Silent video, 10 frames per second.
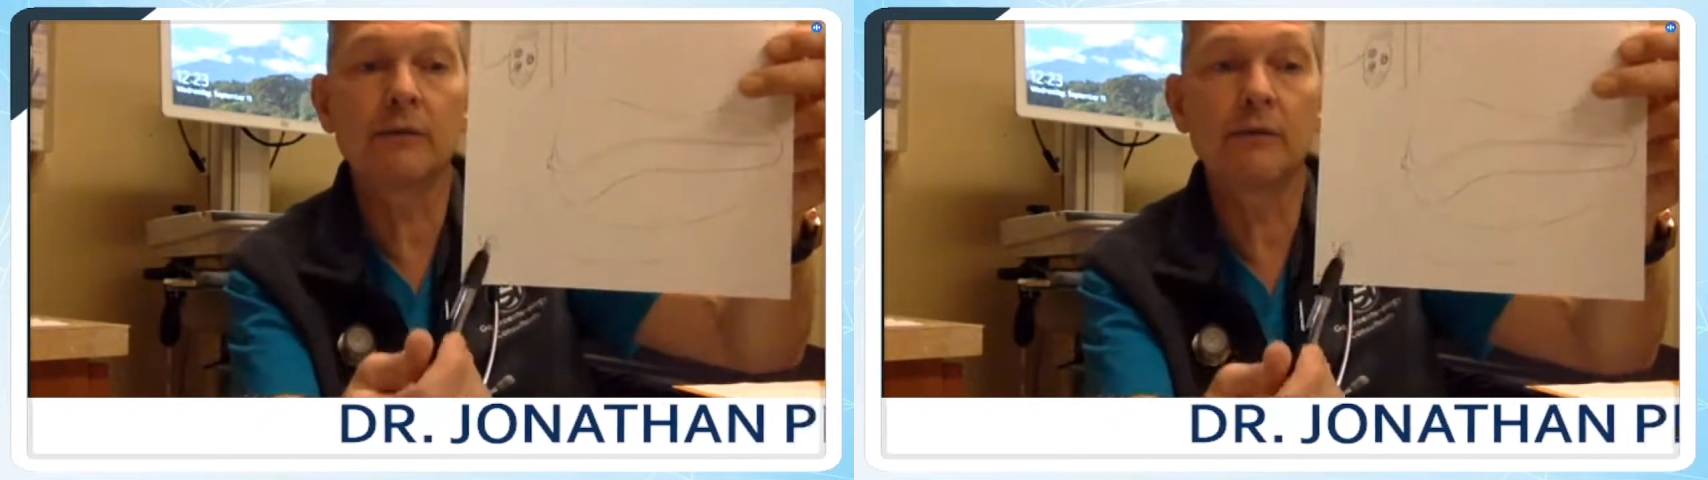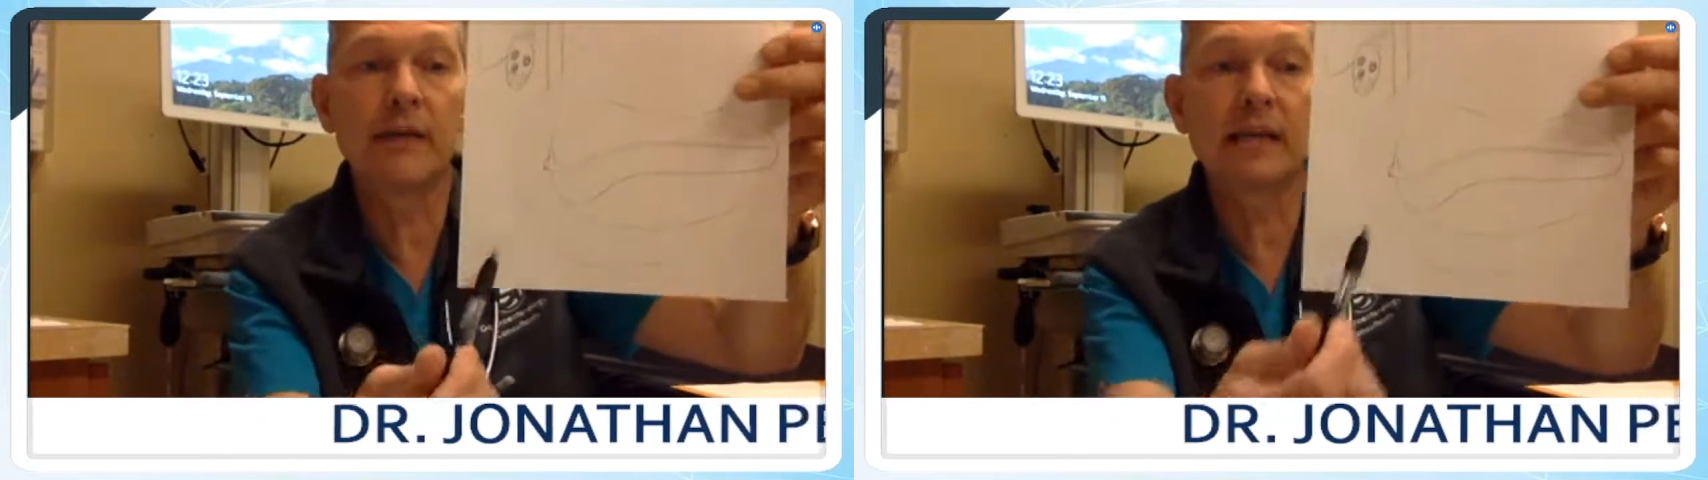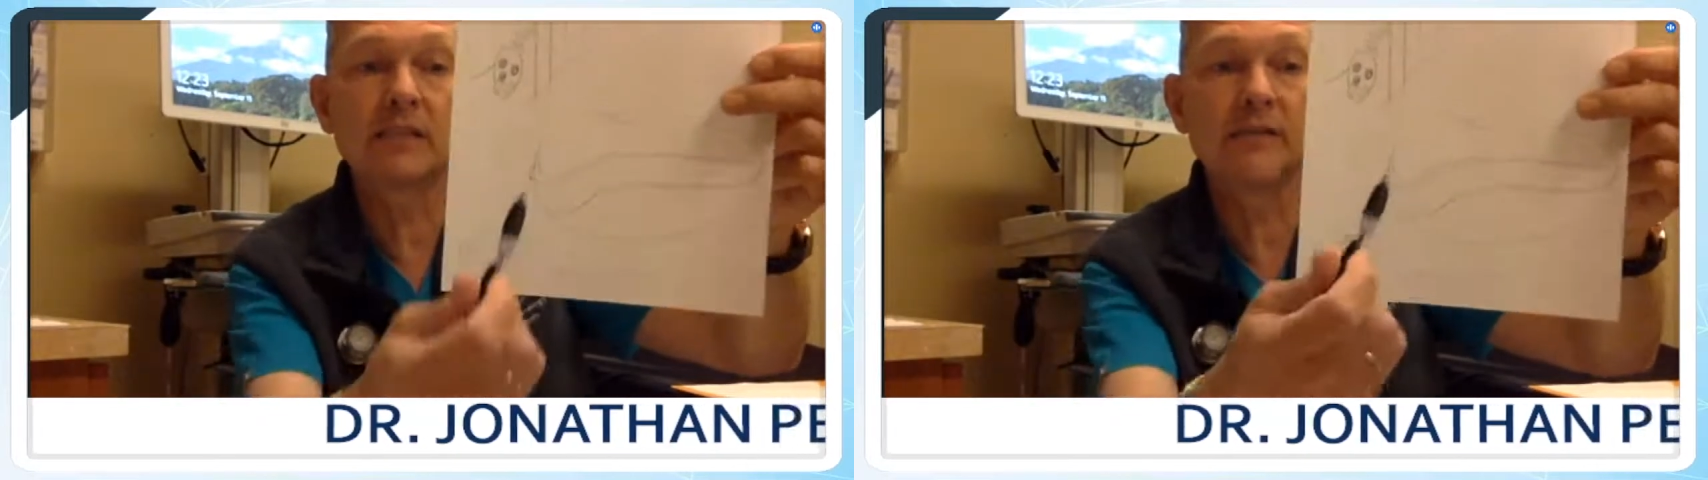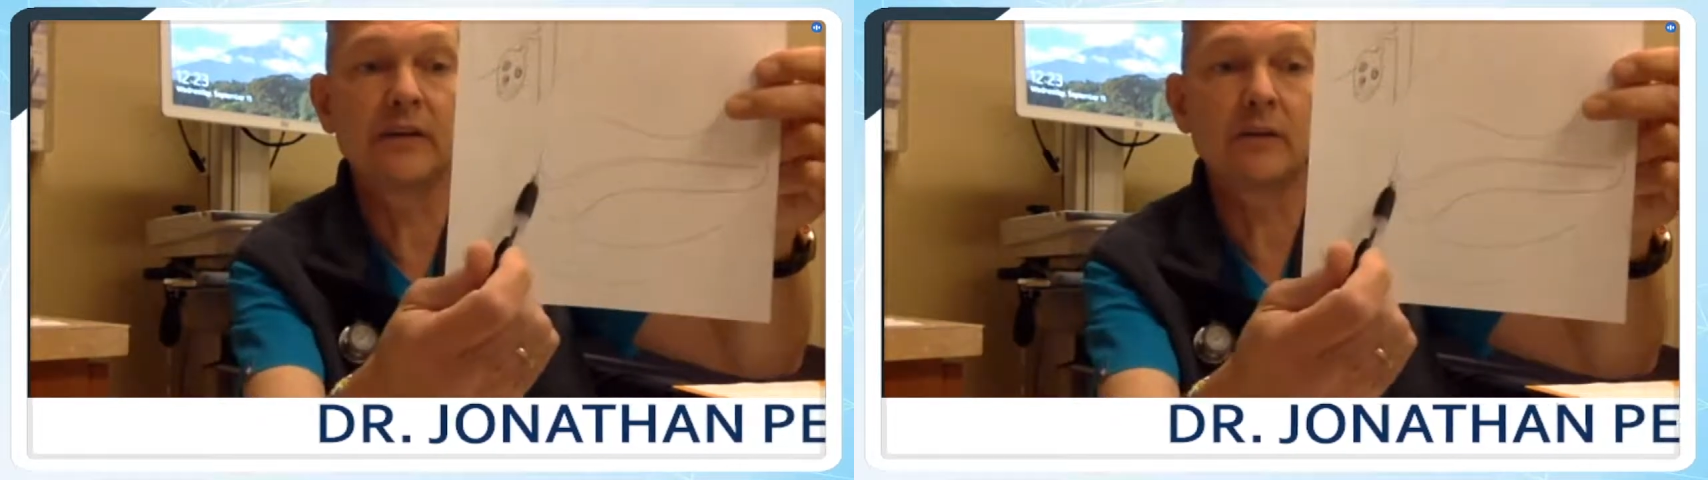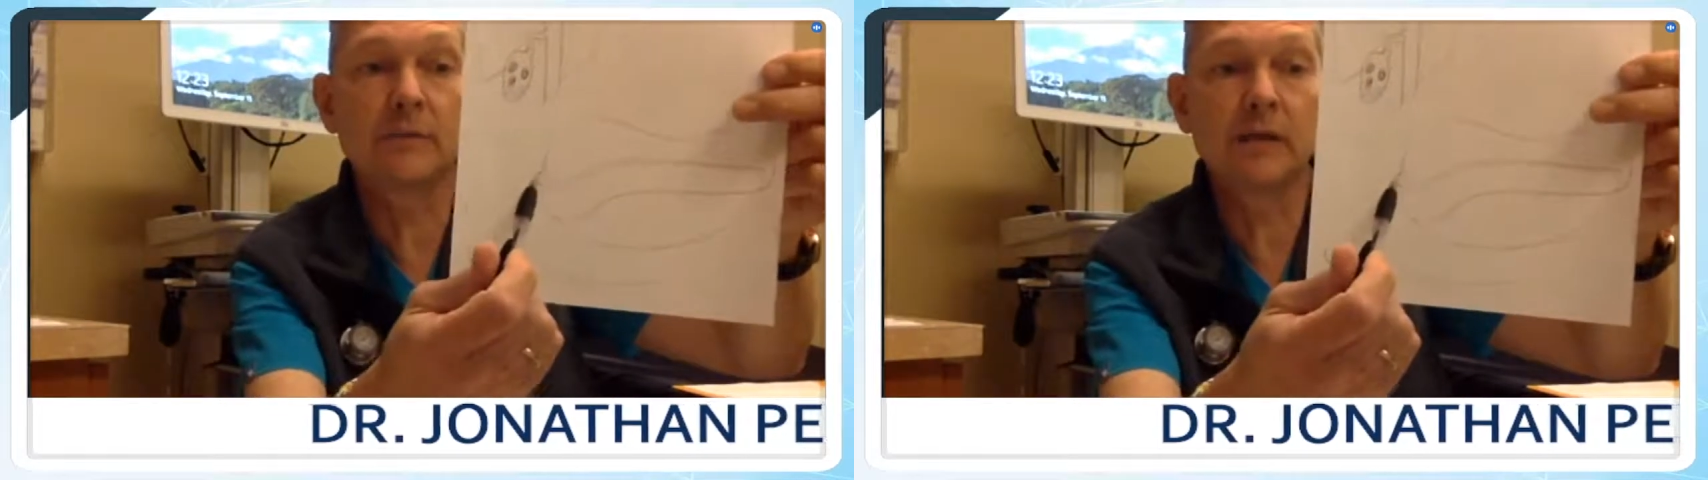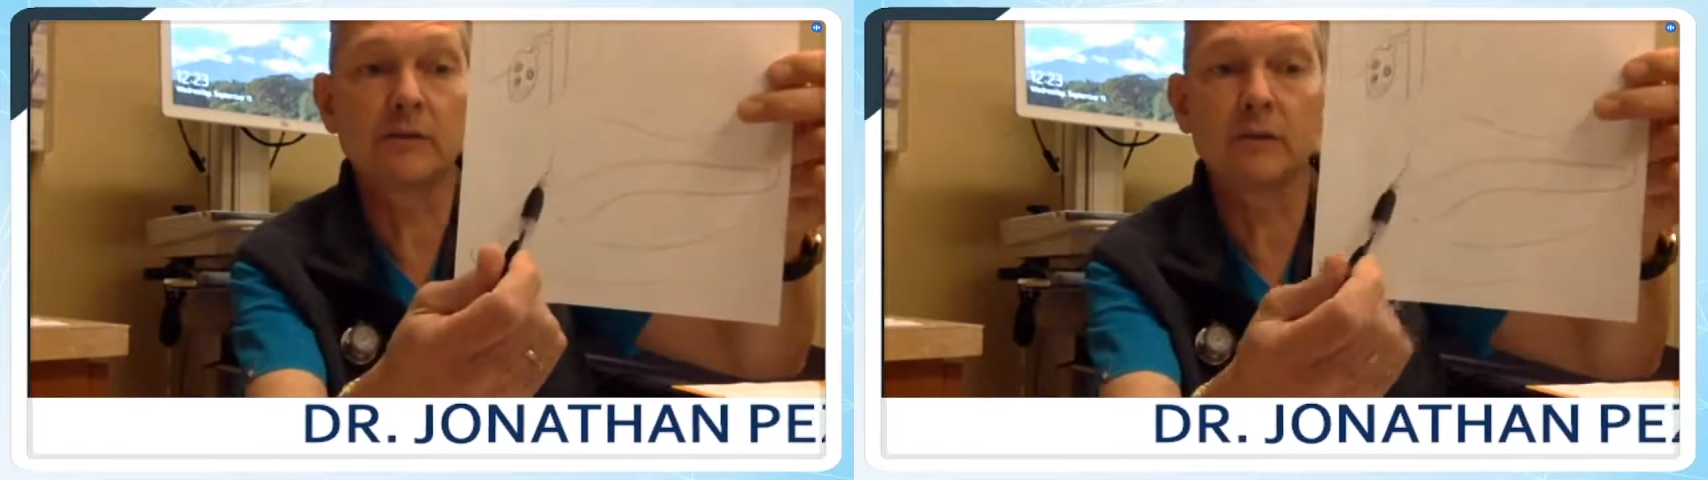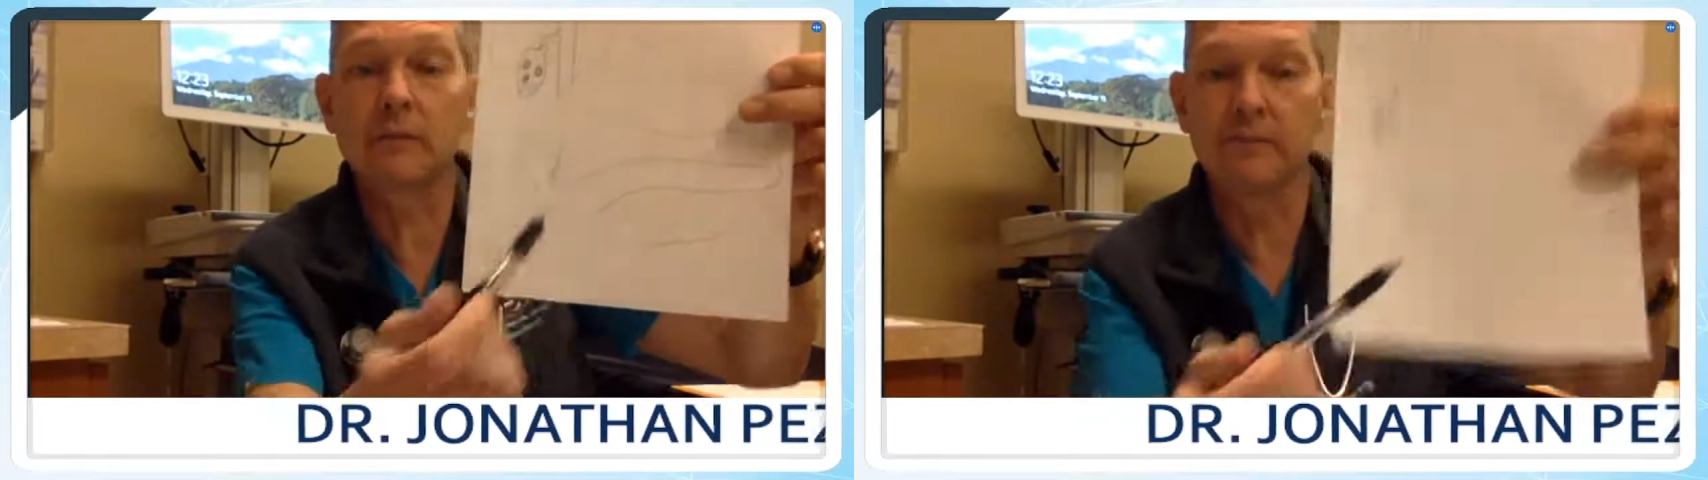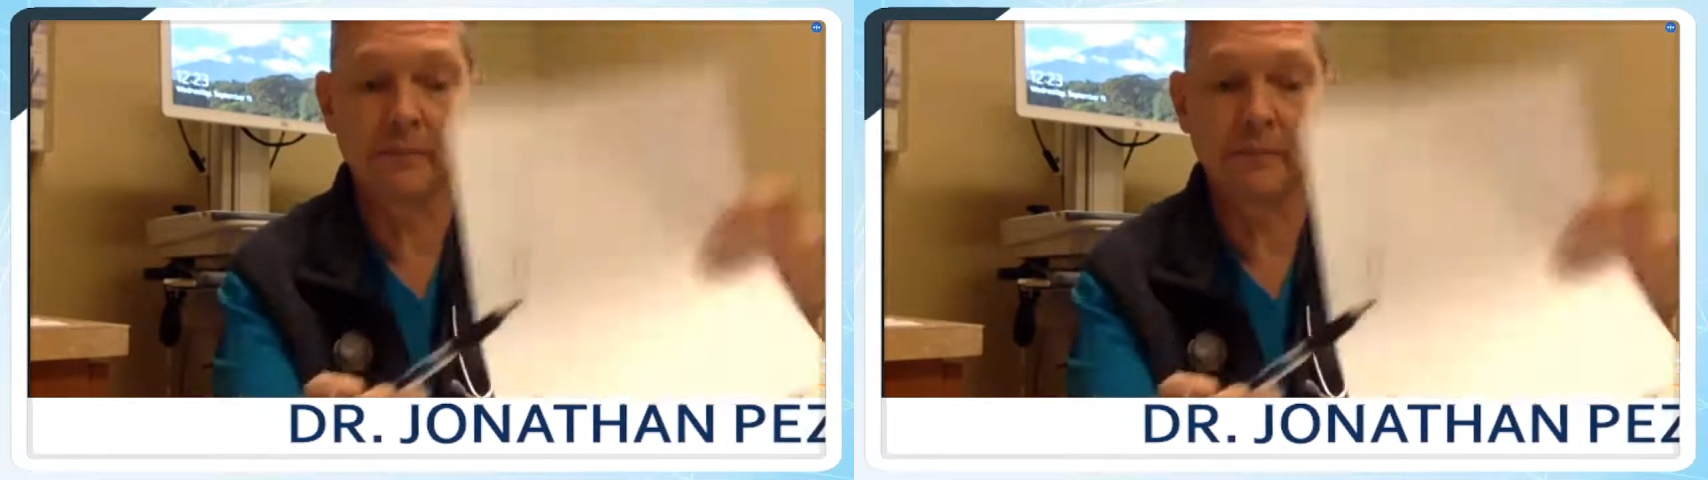through that sphincter muscle.